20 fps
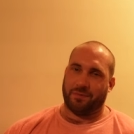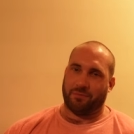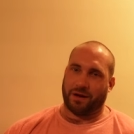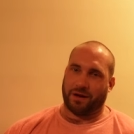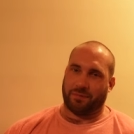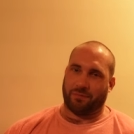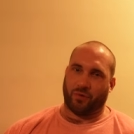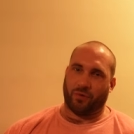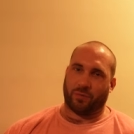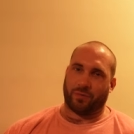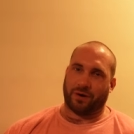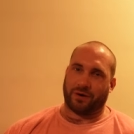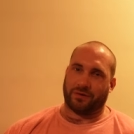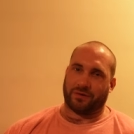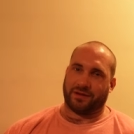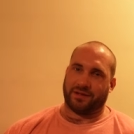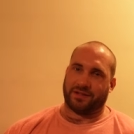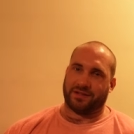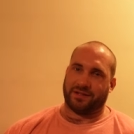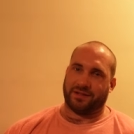make more
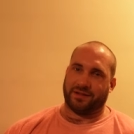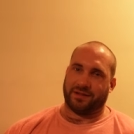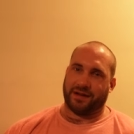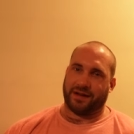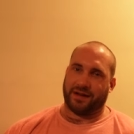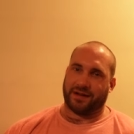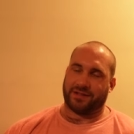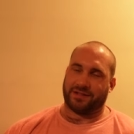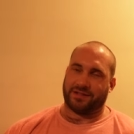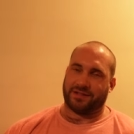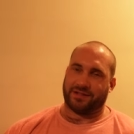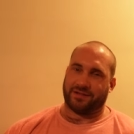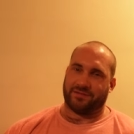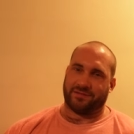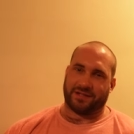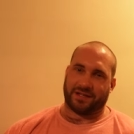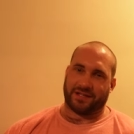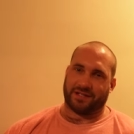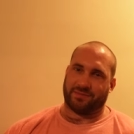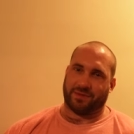progress in the next
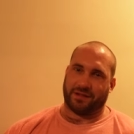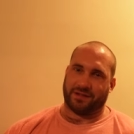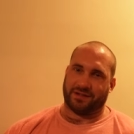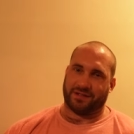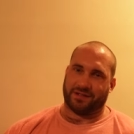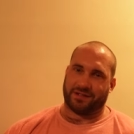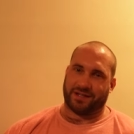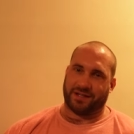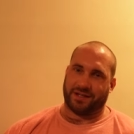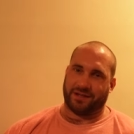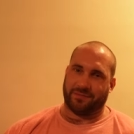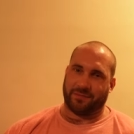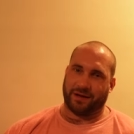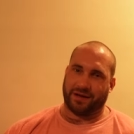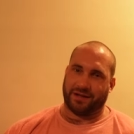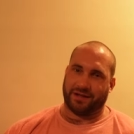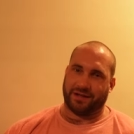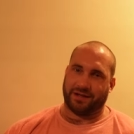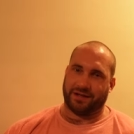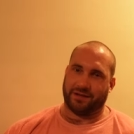six months than you
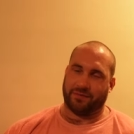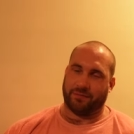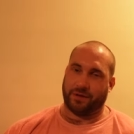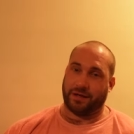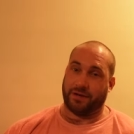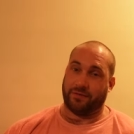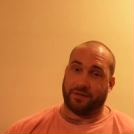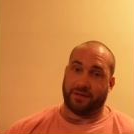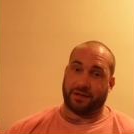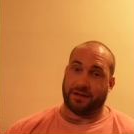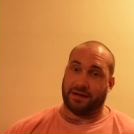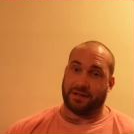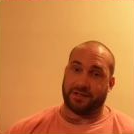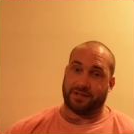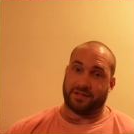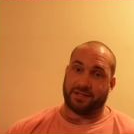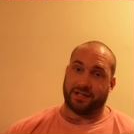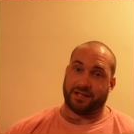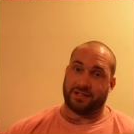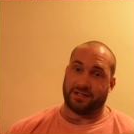made in even the
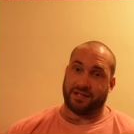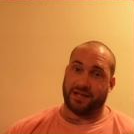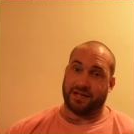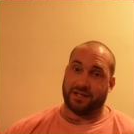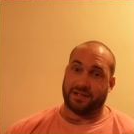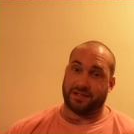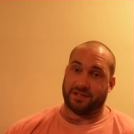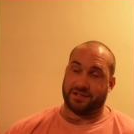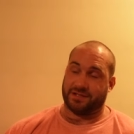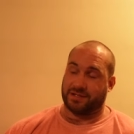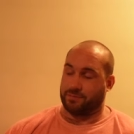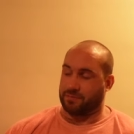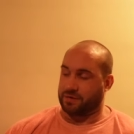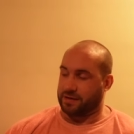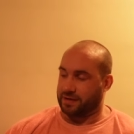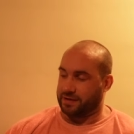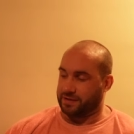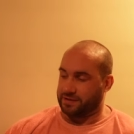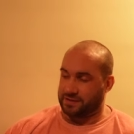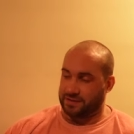last six years. In some
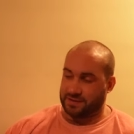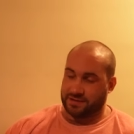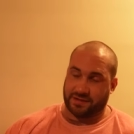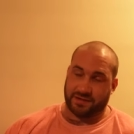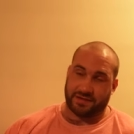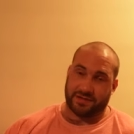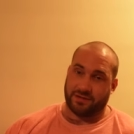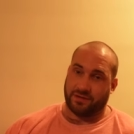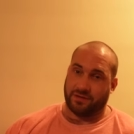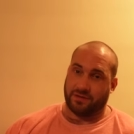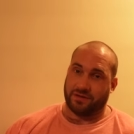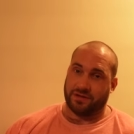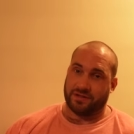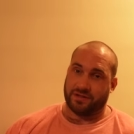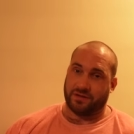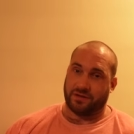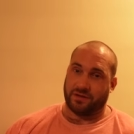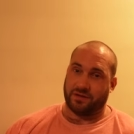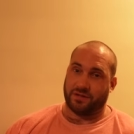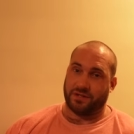cases, it's not
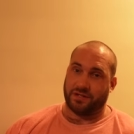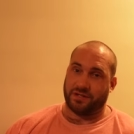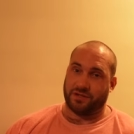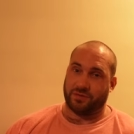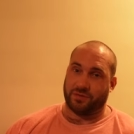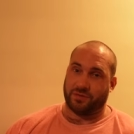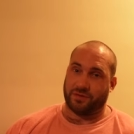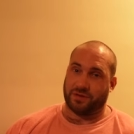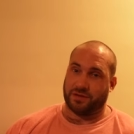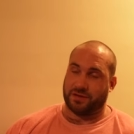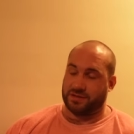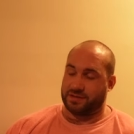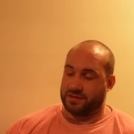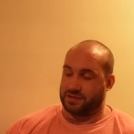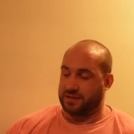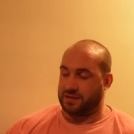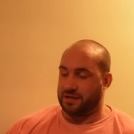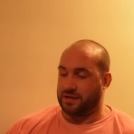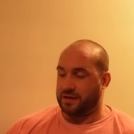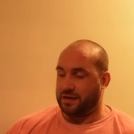it's not unusual
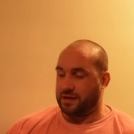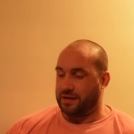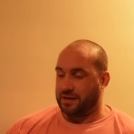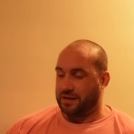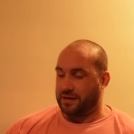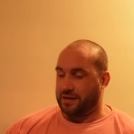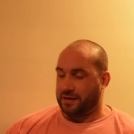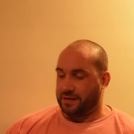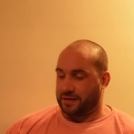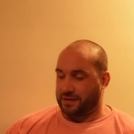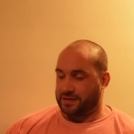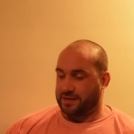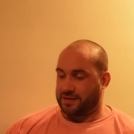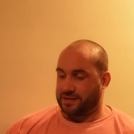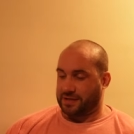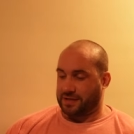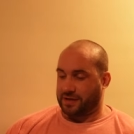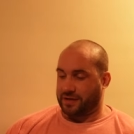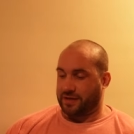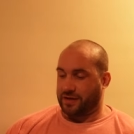because this is
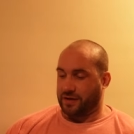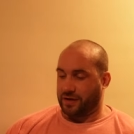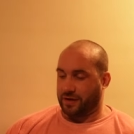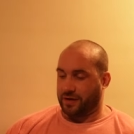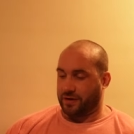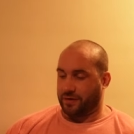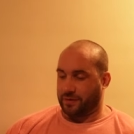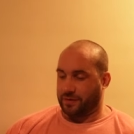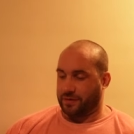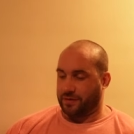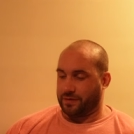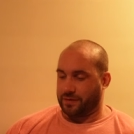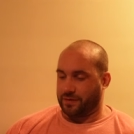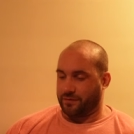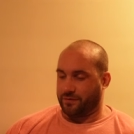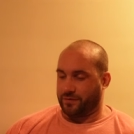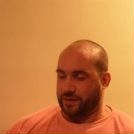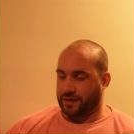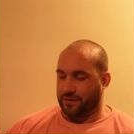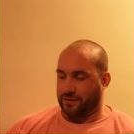how you know
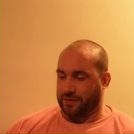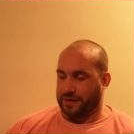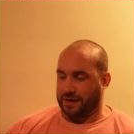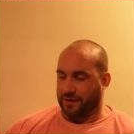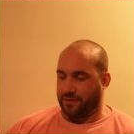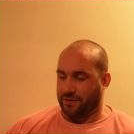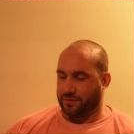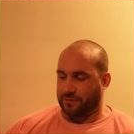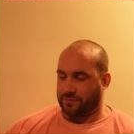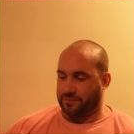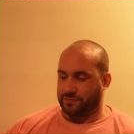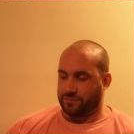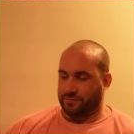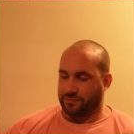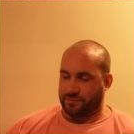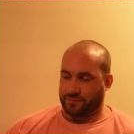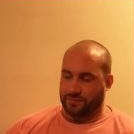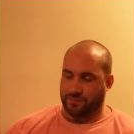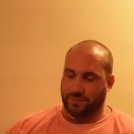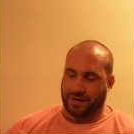and figure out
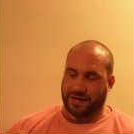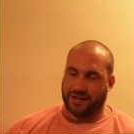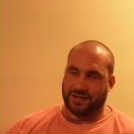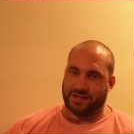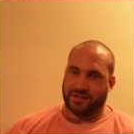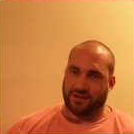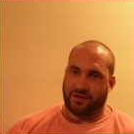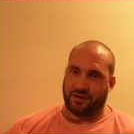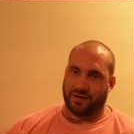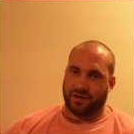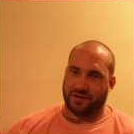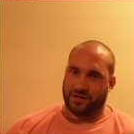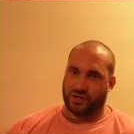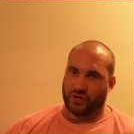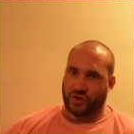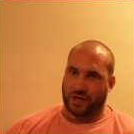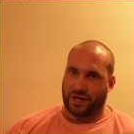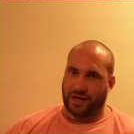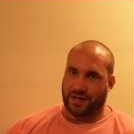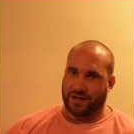baseline
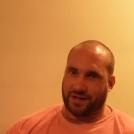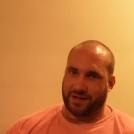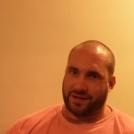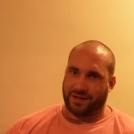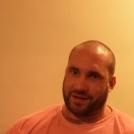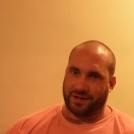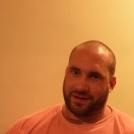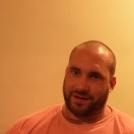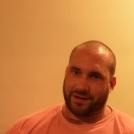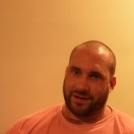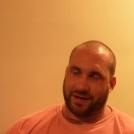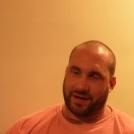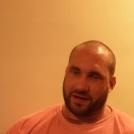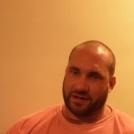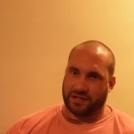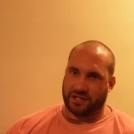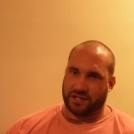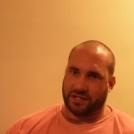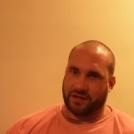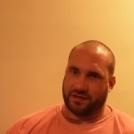track and
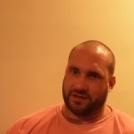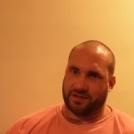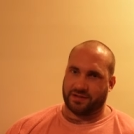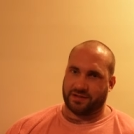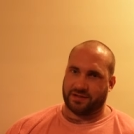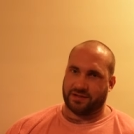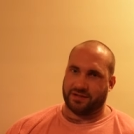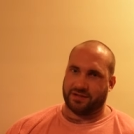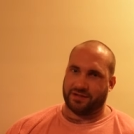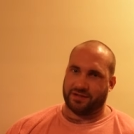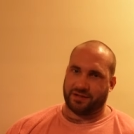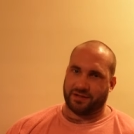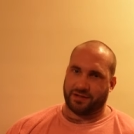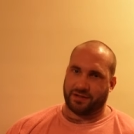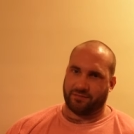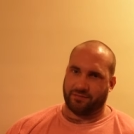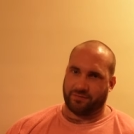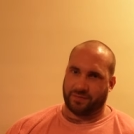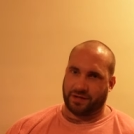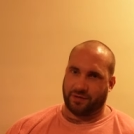adjust
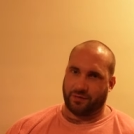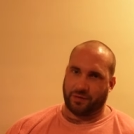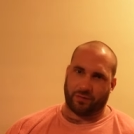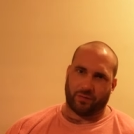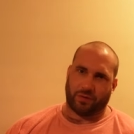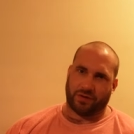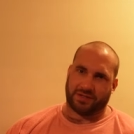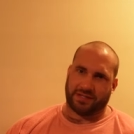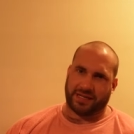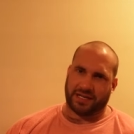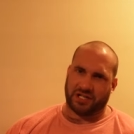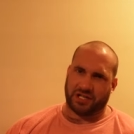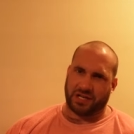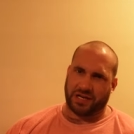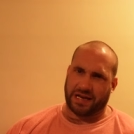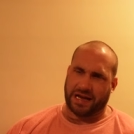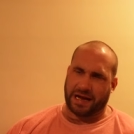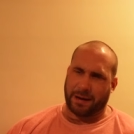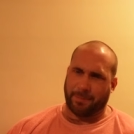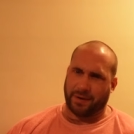to deal with what's
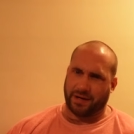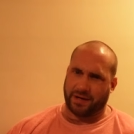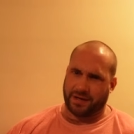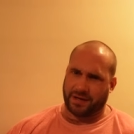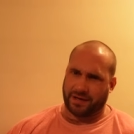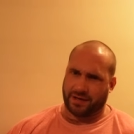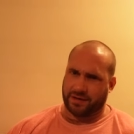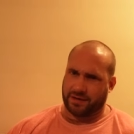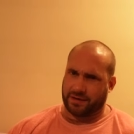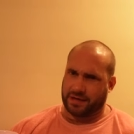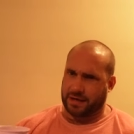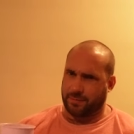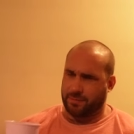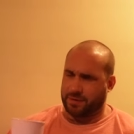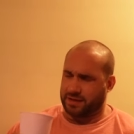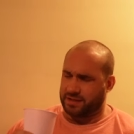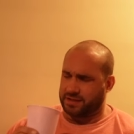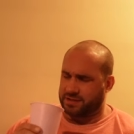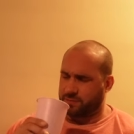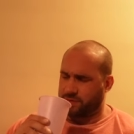actually happening and keep
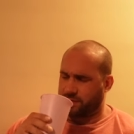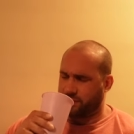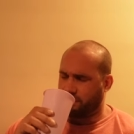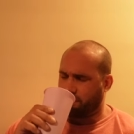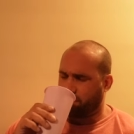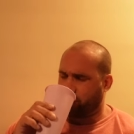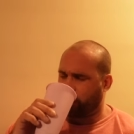things moving